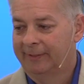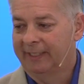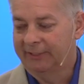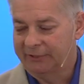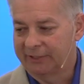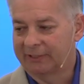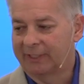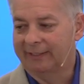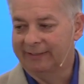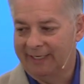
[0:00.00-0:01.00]
And just
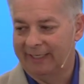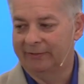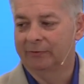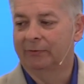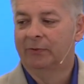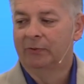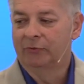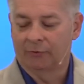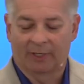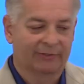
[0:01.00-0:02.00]
like Daniel
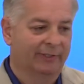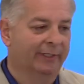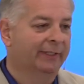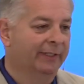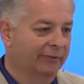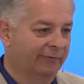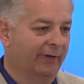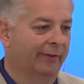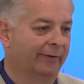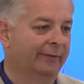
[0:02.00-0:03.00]
trusted his
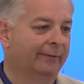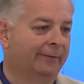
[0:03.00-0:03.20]
father.